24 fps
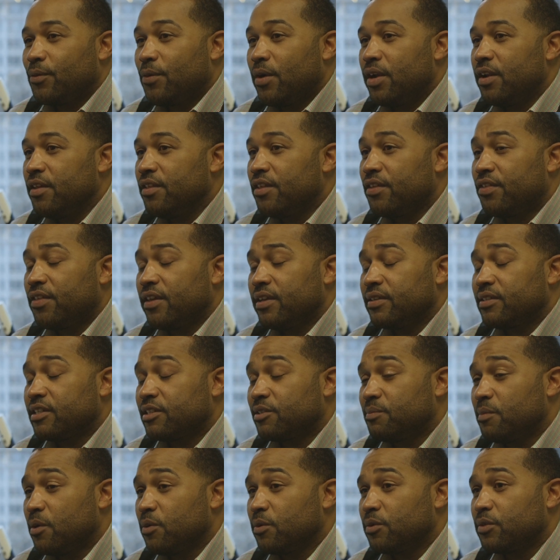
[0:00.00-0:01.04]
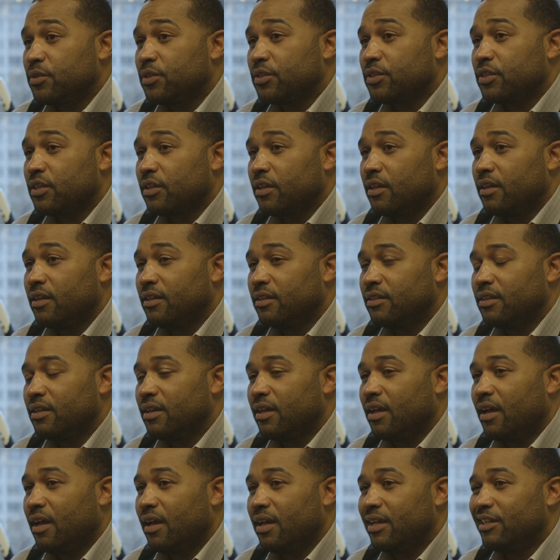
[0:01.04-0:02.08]
One of the things that's most
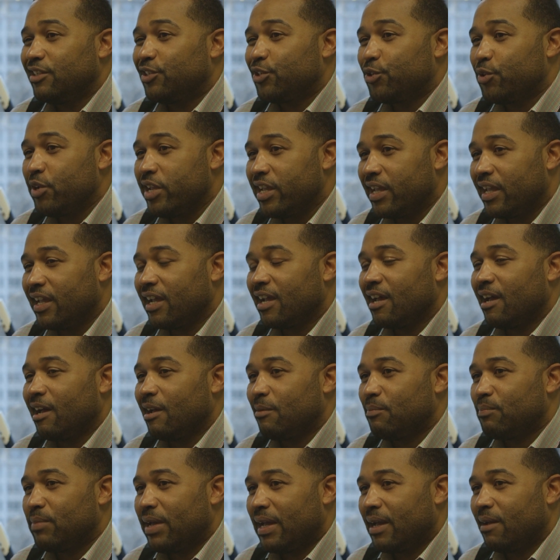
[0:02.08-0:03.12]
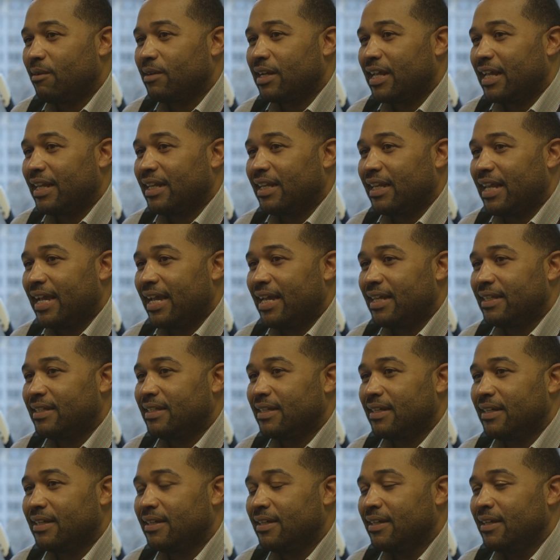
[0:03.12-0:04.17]
intriguing about
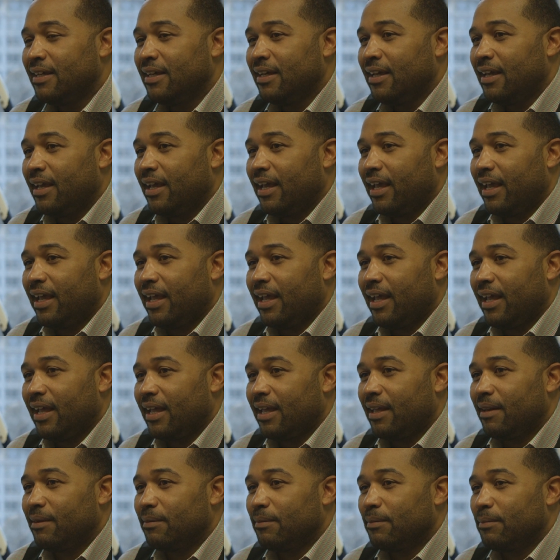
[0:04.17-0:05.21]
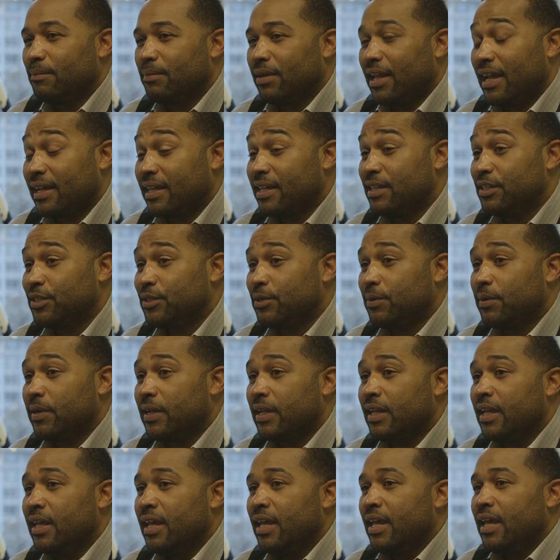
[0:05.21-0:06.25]
Atlanta and Black
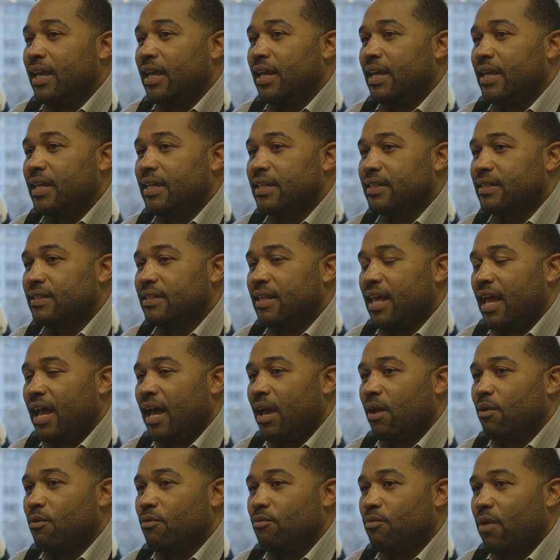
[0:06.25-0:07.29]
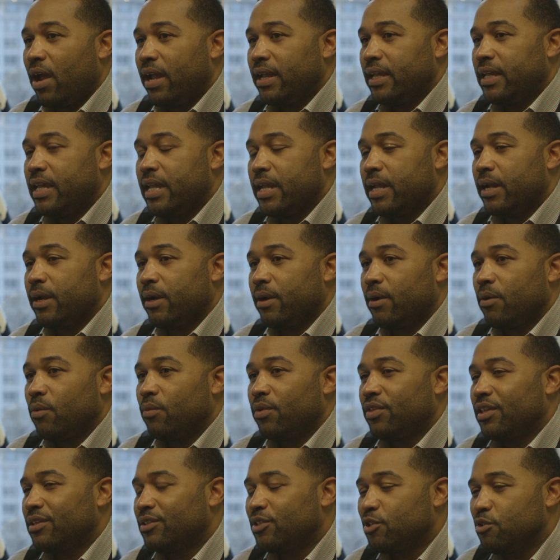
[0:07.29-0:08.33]
history is that right here,
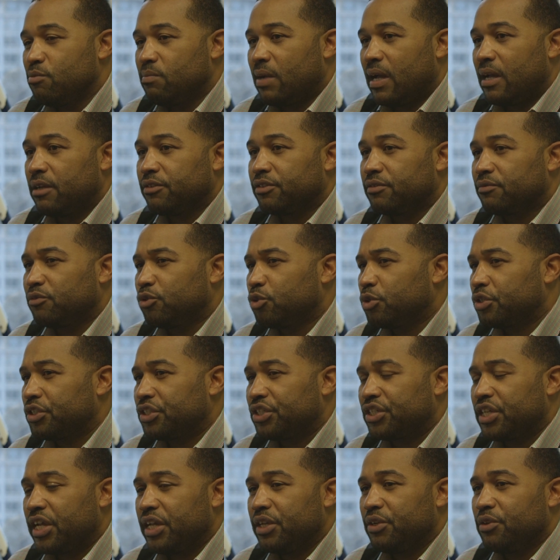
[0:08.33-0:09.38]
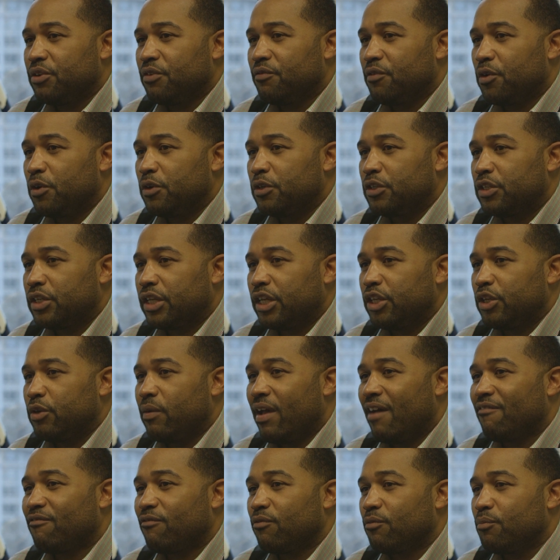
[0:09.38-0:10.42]
within 2 miles of Georgia State University, you
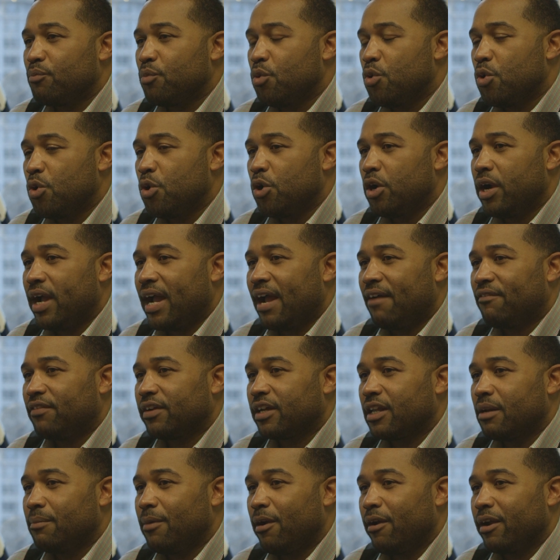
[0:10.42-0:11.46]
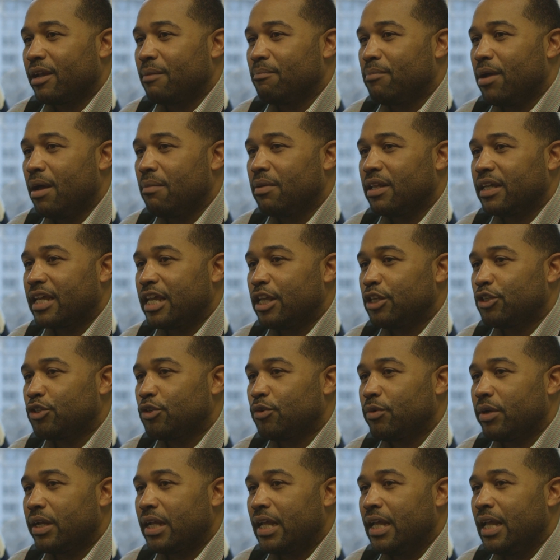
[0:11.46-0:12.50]
have more African-American public
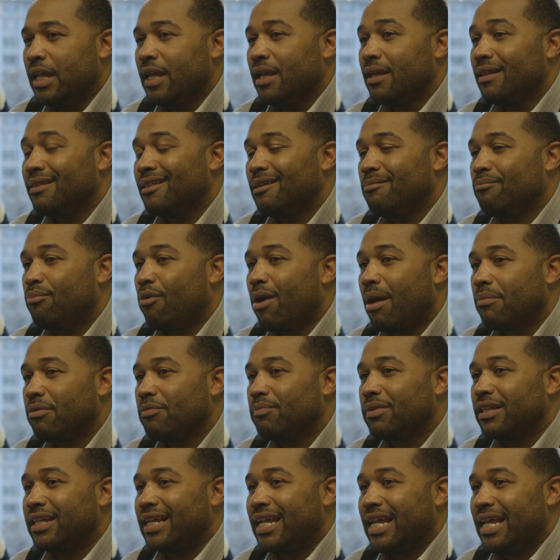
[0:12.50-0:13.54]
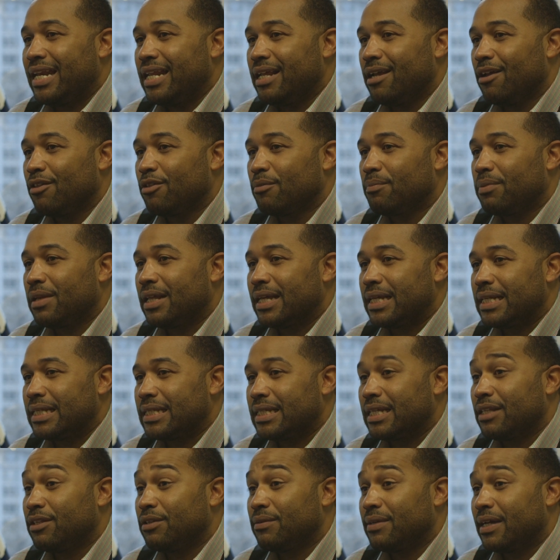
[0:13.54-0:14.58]
history than probably any other
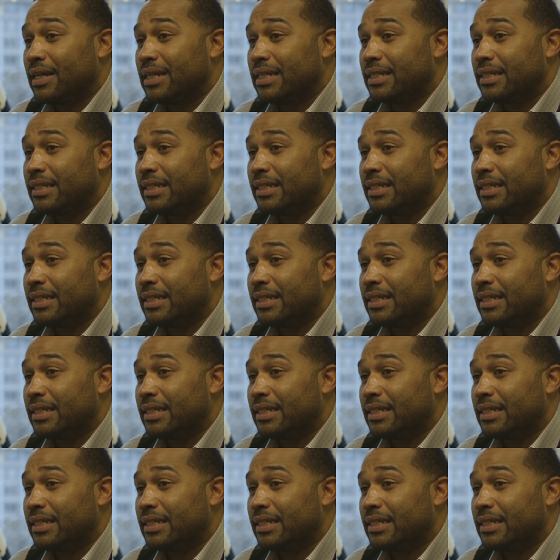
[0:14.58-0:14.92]
place in the United